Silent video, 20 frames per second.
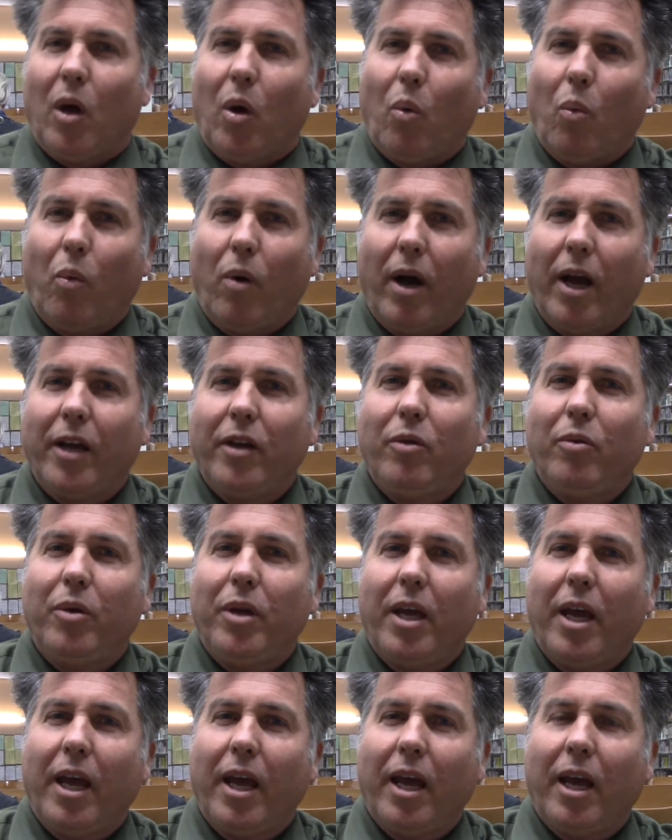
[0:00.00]
Why do
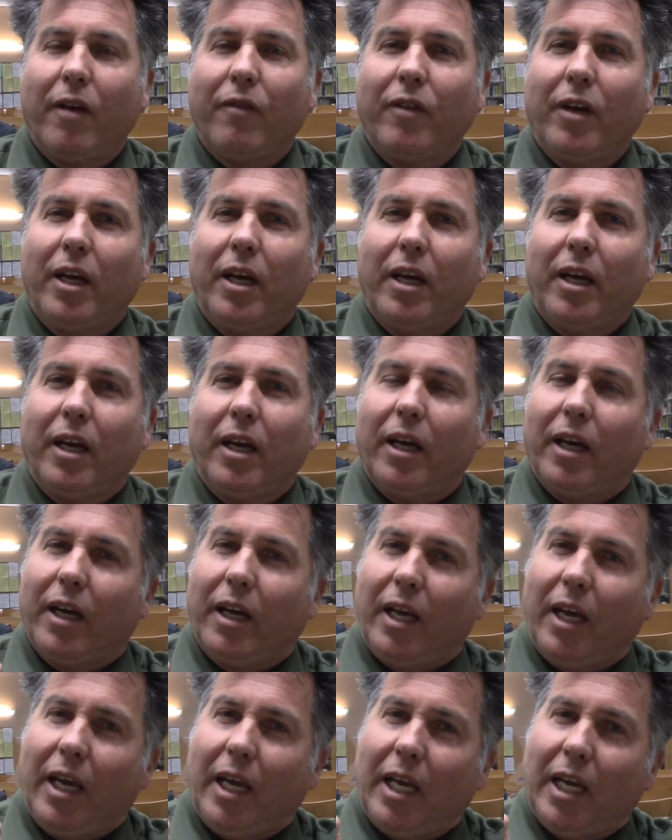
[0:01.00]
we have
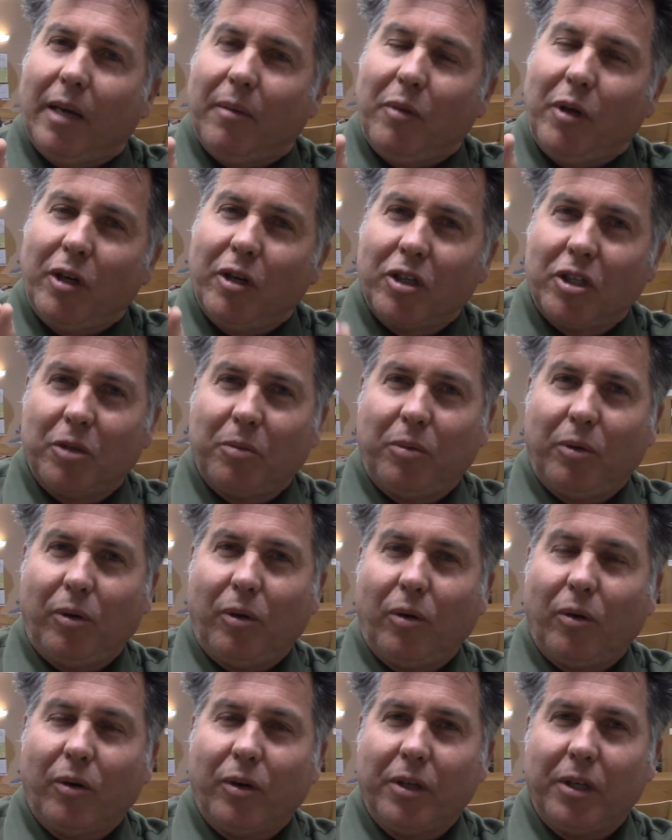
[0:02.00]
a municipal
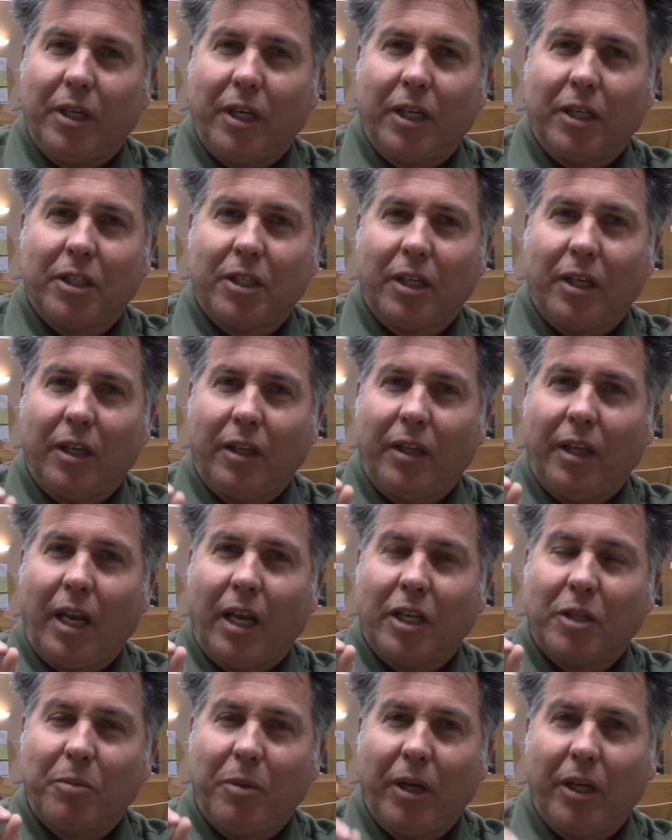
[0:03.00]
ordinance that
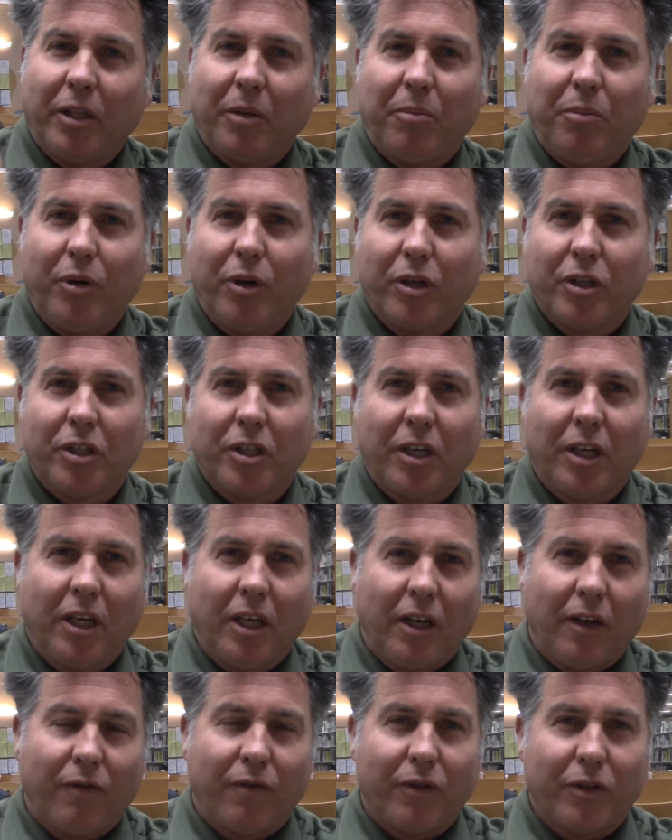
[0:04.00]
has been on the books
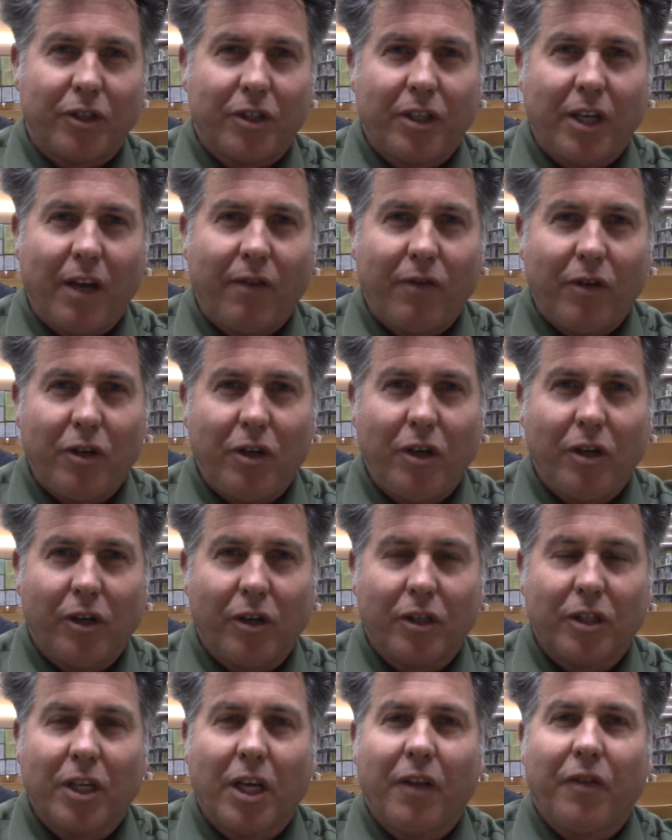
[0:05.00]
for 7
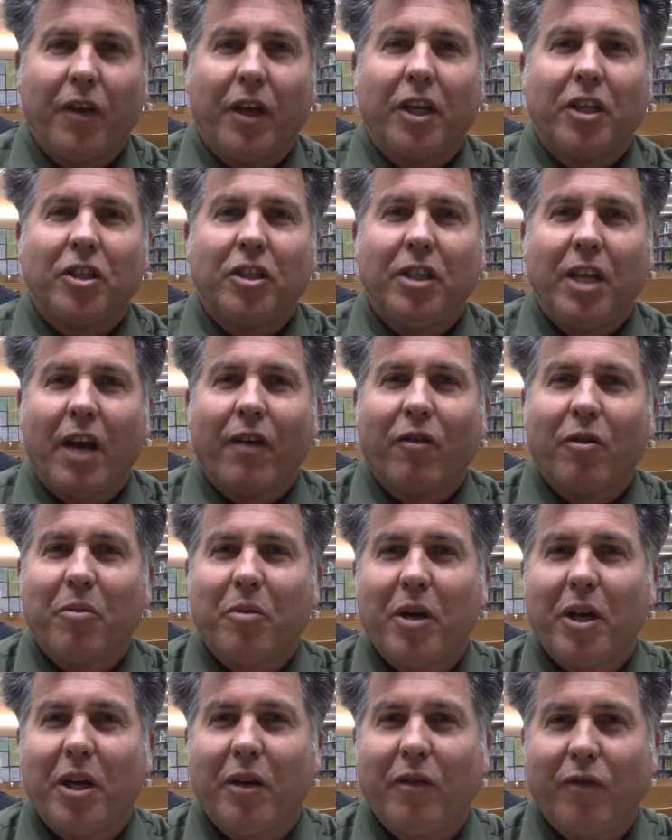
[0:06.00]
years that has never
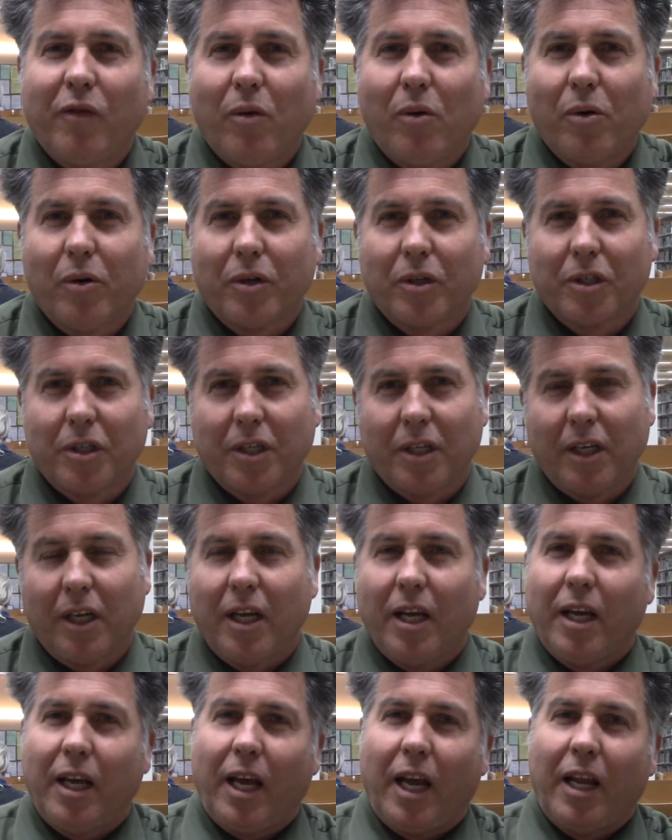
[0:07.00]
been enforced
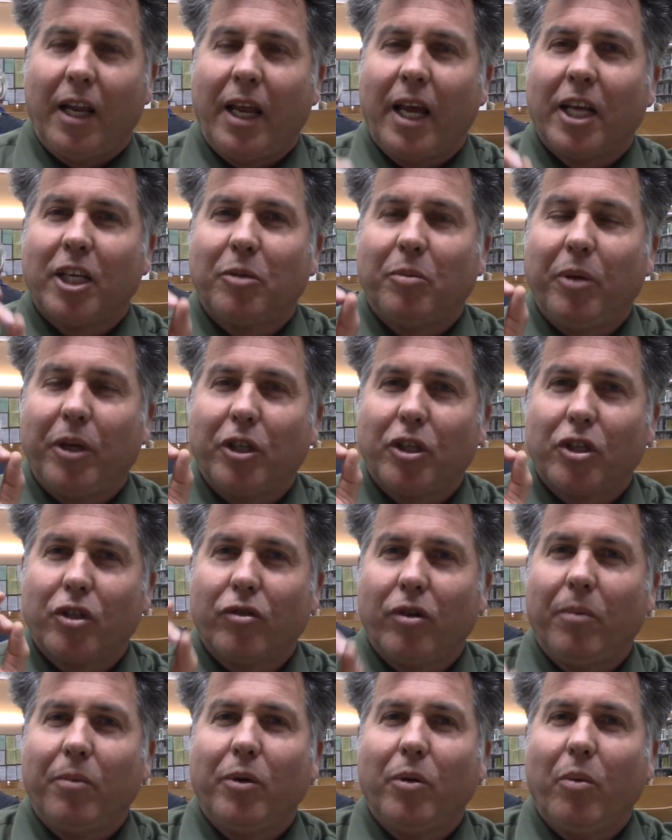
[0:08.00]
and has been
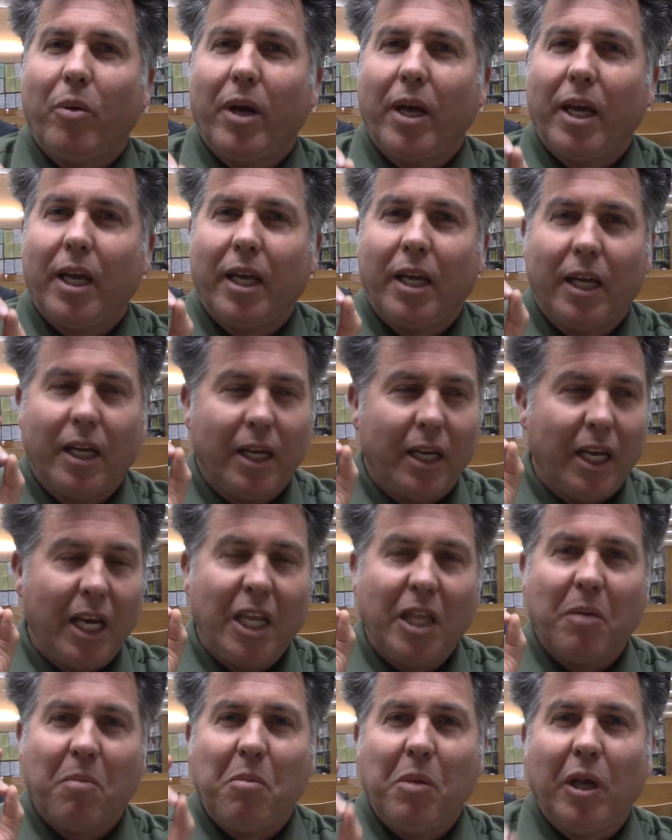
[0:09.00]
stripped away
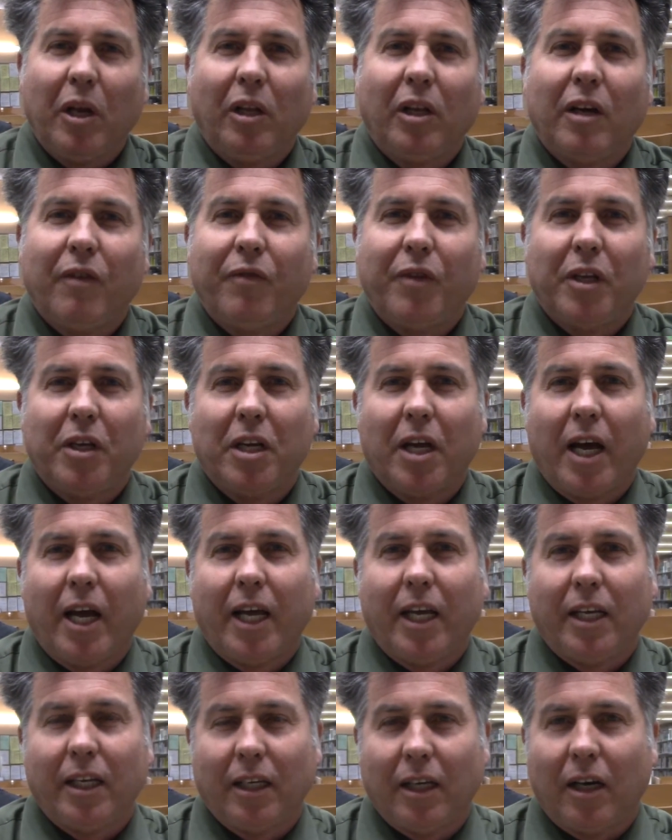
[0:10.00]
in the middle of the
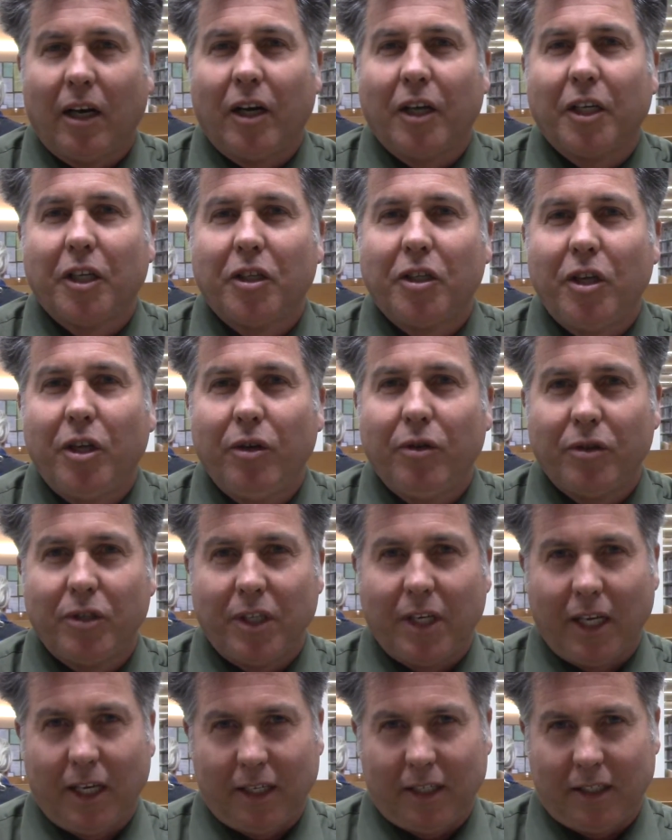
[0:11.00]
night on a
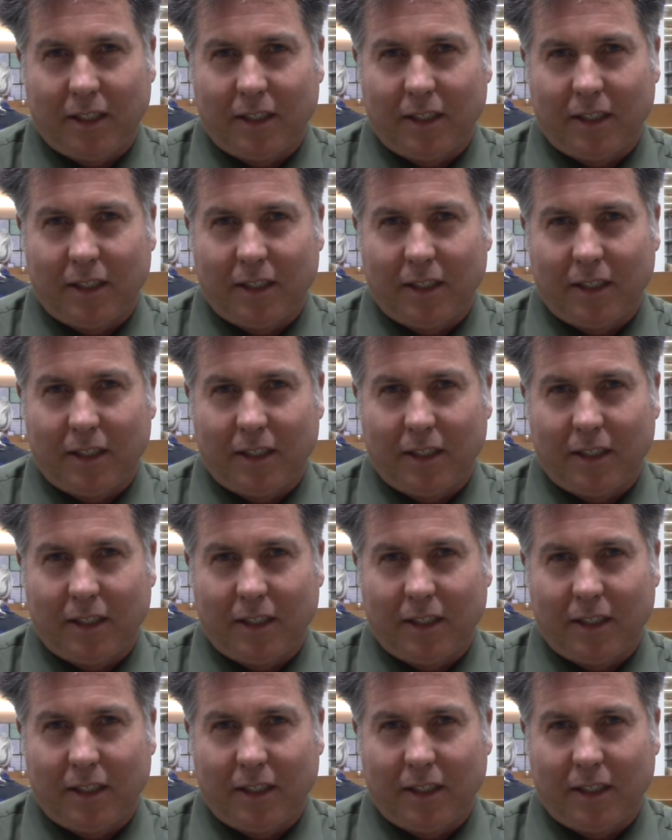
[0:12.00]
Tuesday?